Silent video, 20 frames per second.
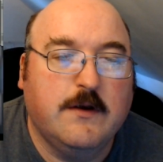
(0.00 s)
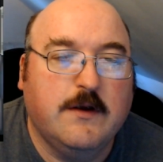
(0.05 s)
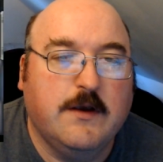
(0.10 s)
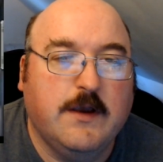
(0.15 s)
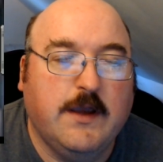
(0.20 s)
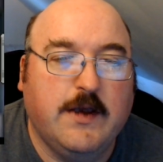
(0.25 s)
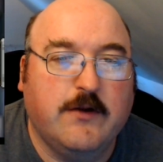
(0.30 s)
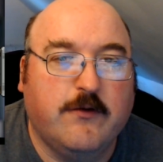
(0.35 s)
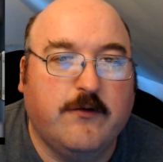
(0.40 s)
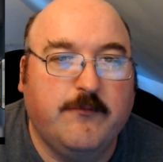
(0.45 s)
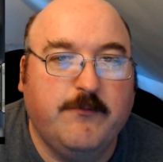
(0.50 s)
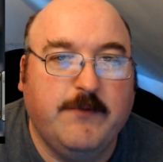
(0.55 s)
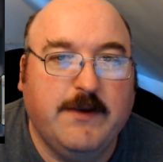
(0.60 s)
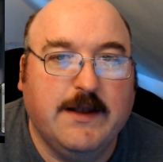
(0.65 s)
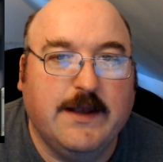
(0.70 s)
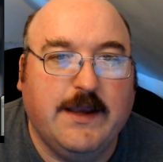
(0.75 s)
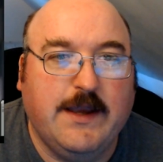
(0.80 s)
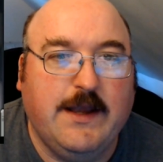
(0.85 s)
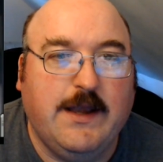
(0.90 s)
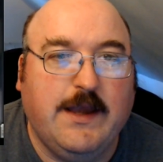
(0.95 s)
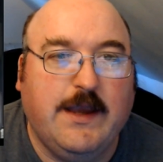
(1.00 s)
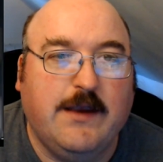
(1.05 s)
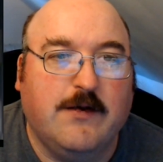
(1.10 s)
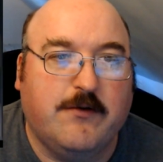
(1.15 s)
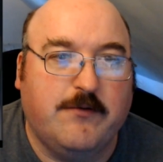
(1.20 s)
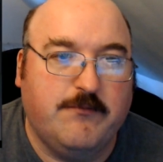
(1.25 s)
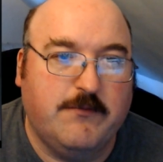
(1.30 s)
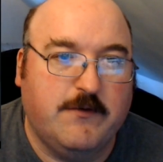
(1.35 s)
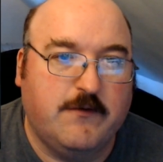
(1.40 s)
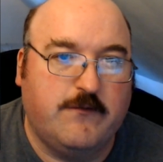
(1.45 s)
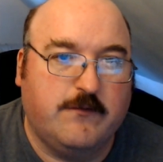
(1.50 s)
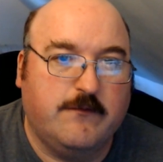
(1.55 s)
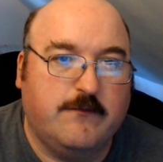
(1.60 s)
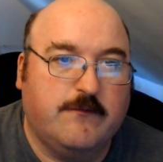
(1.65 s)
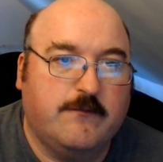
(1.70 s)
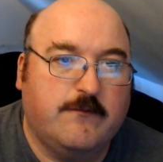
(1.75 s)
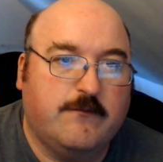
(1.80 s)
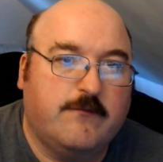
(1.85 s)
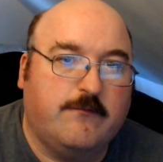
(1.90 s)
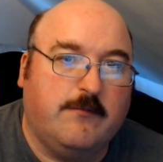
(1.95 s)
He called me lady on
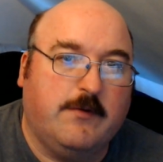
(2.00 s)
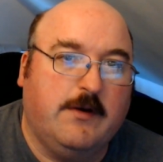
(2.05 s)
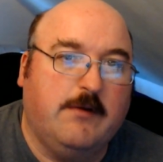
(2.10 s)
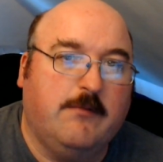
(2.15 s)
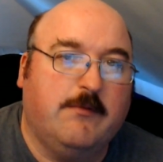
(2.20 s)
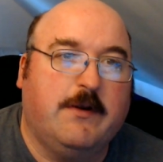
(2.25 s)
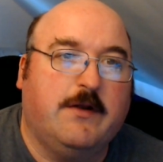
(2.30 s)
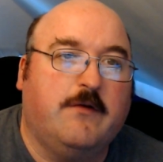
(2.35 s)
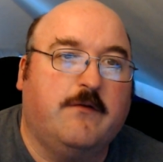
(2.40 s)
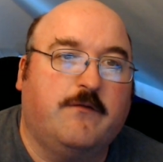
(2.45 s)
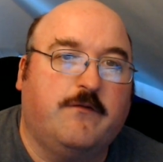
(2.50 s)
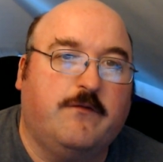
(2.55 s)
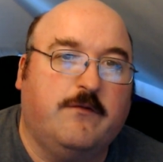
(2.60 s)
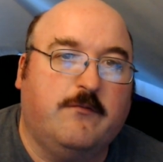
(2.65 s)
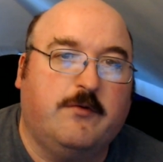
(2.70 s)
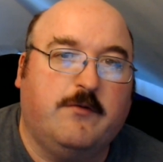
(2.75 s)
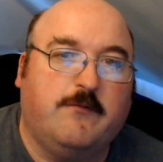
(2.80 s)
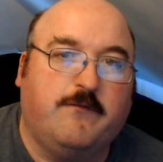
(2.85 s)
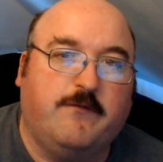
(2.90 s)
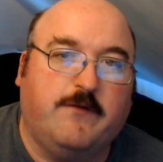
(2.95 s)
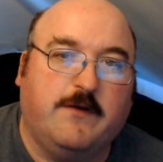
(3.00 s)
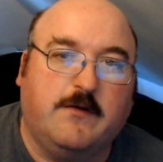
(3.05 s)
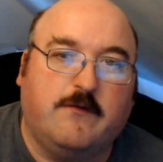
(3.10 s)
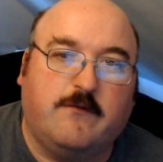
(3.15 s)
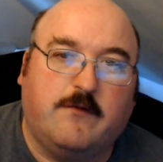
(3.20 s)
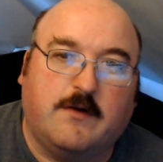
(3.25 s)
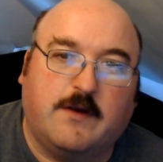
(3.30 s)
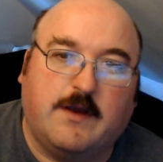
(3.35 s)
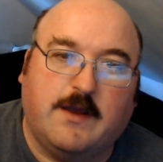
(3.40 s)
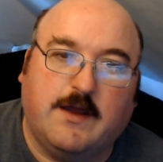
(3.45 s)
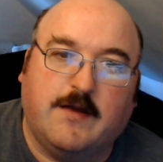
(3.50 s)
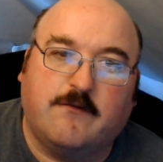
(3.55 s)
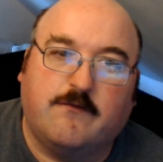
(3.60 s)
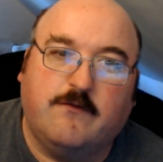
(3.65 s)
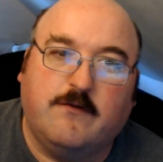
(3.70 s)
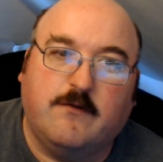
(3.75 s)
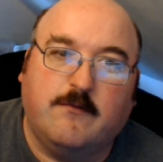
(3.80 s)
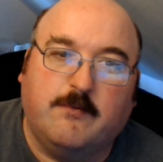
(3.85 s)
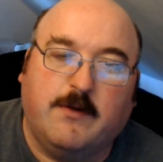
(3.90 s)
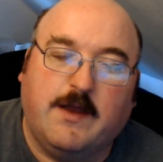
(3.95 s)
missions. For anyone else it would have sounded
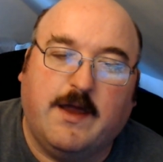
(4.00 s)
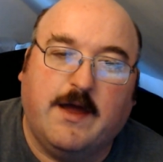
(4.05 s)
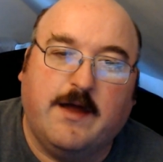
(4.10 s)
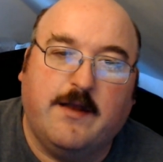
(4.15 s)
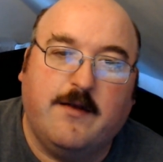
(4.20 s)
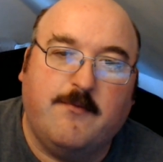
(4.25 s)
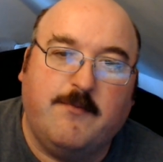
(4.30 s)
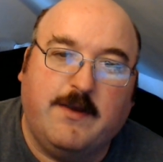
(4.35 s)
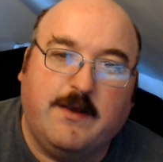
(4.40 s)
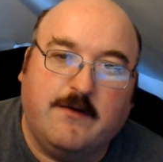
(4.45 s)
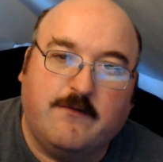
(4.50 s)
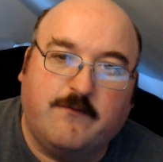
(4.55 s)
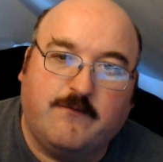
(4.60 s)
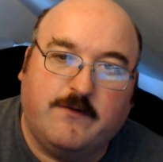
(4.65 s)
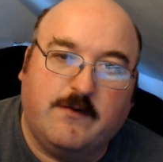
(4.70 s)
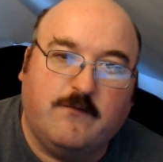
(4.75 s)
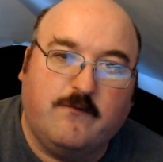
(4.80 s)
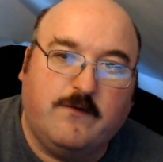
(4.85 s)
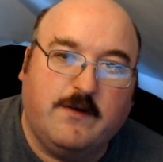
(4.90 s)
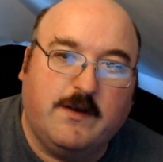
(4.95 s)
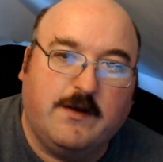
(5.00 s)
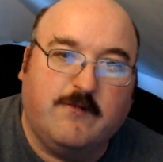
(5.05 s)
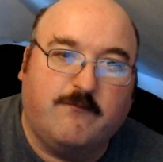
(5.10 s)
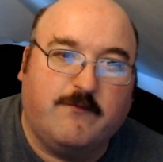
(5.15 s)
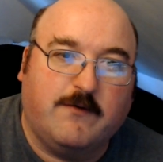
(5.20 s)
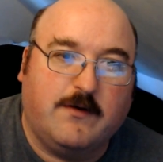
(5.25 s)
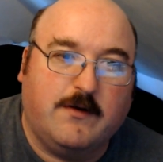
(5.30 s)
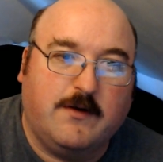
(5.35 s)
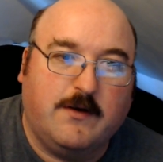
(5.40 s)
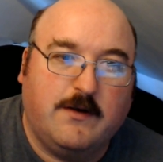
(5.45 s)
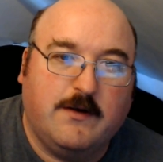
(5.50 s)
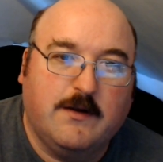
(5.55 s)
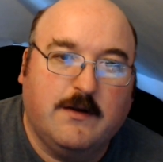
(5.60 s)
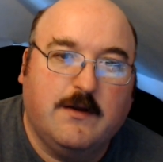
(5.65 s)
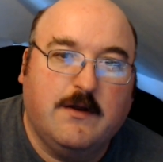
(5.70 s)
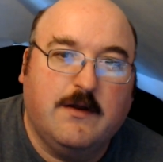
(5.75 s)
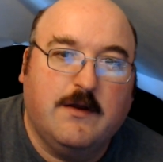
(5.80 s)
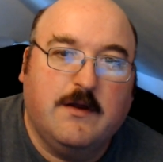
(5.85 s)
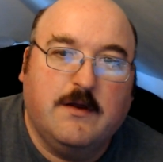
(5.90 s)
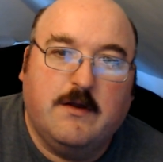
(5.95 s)
sarcastic, but Adam made it sound dignified.
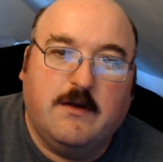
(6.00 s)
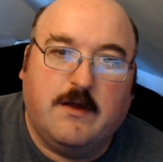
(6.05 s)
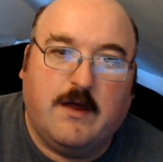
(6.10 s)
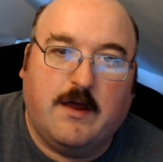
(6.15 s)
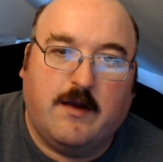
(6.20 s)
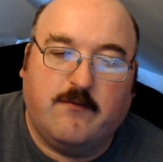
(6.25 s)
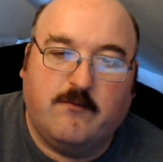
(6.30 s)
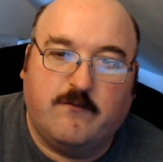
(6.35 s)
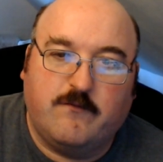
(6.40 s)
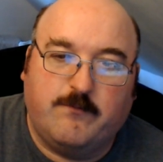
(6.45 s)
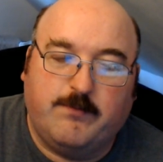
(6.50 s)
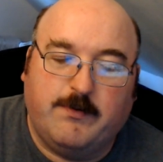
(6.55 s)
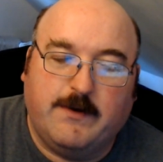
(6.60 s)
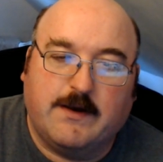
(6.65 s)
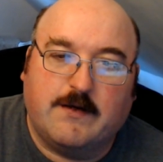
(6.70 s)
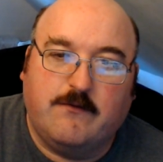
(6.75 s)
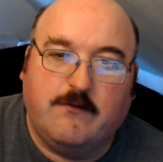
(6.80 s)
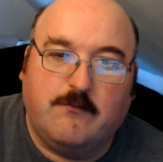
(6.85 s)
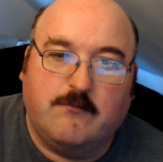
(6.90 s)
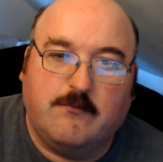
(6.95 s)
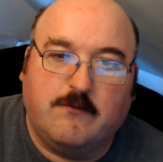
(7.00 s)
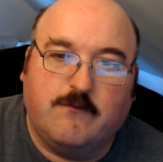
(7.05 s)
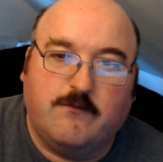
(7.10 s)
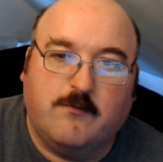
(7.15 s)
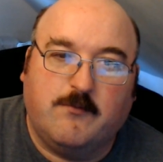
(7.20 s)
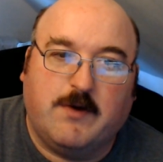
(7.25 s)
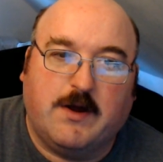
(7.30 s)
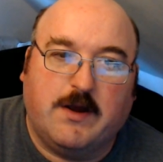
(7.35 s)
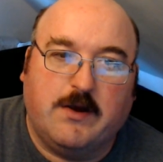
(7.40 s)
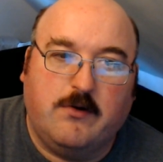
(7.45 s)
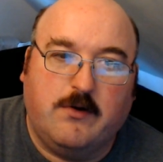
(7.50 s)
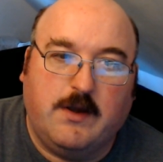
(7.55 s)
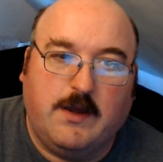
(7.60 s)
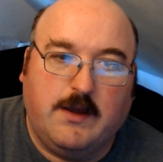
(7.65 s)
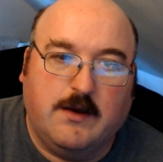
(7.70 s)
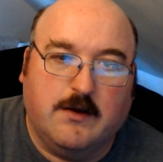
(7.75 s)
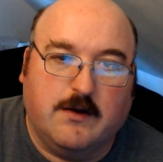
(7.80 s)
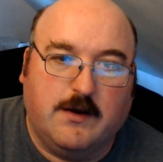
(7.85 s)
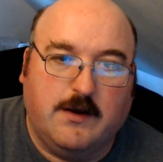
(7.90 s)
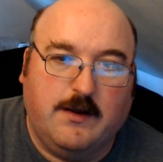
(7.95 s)
Out of respect and with some irony,
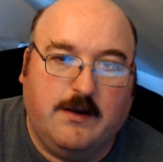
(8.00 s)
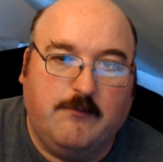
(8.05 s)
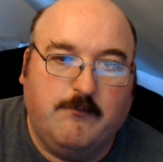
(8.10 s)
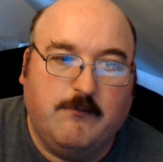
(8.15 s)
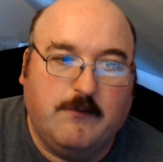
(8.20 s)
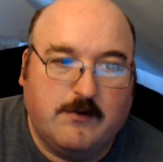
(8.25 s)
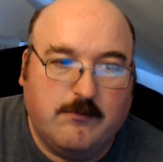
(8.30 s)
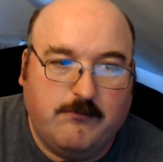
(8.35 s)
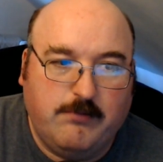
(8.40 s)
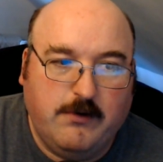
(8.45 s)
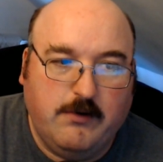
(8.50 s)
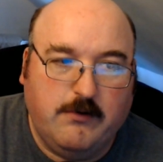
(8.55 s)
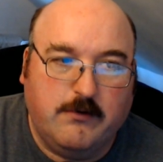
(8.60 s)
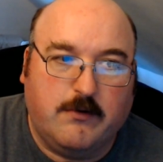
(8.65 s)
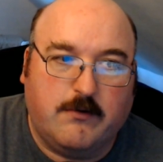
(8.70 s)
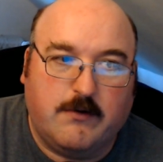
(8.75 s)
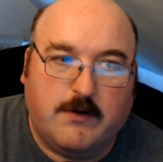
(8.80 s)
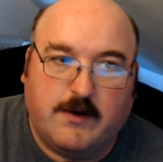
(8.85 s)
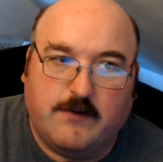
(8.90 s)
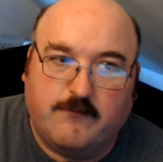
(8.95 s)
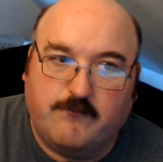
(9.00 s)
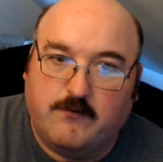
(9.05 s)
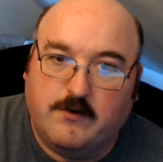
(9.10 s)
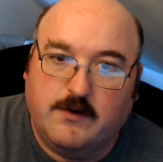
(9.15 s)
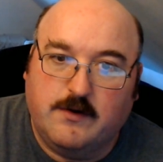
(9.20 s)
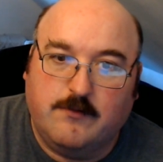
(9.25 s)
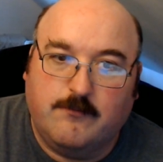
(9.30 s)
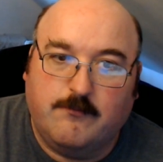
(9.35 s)
I named the computer after him.